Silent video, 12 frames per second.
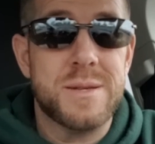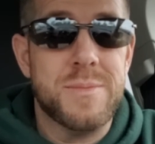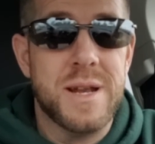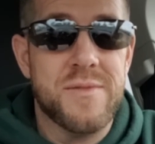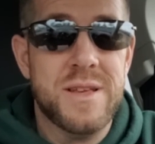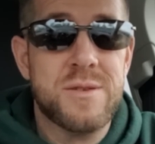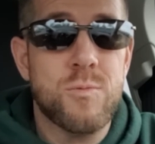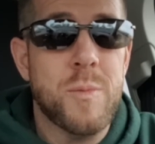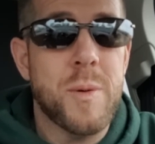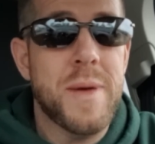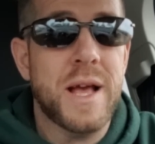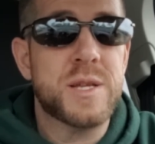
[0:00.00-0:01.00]
But if this
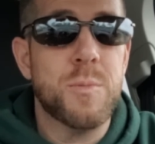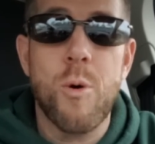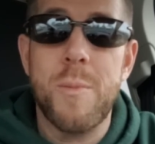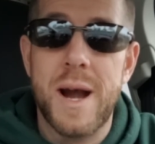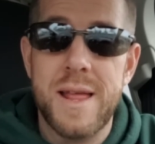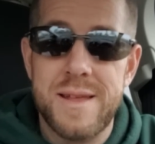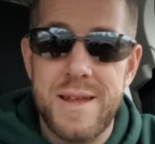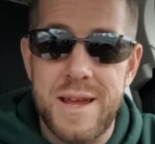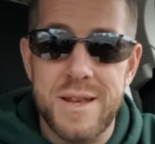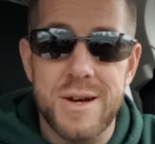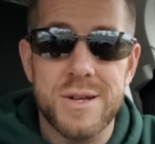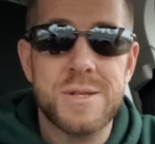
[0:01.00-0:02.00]
woman makes more money than
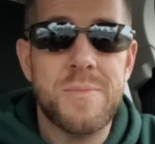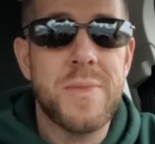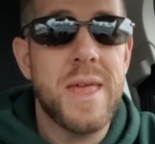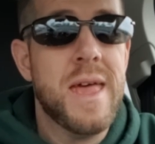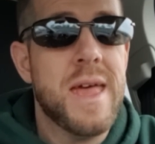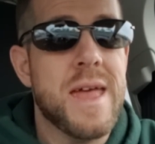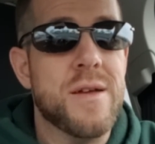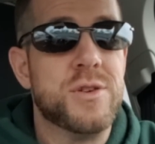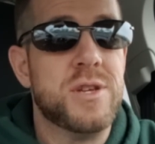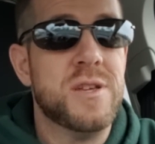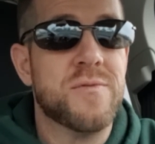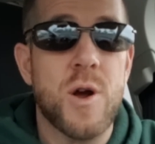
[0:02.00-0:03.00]
he does, if
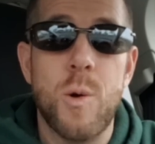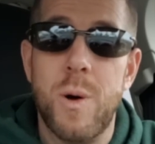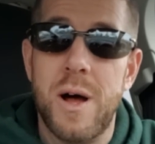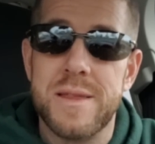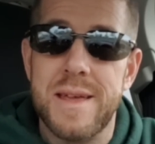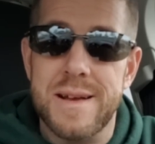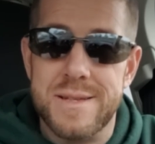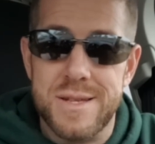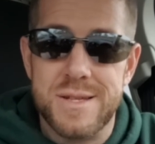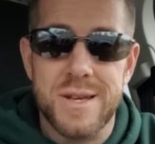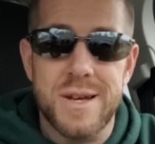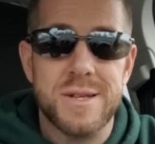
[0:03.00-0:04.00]
she's very wealthy, as he
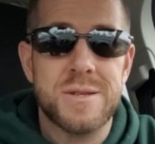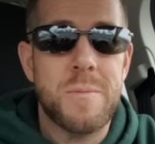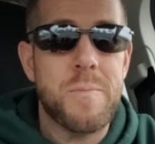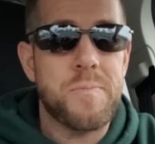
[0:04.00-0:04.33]
says,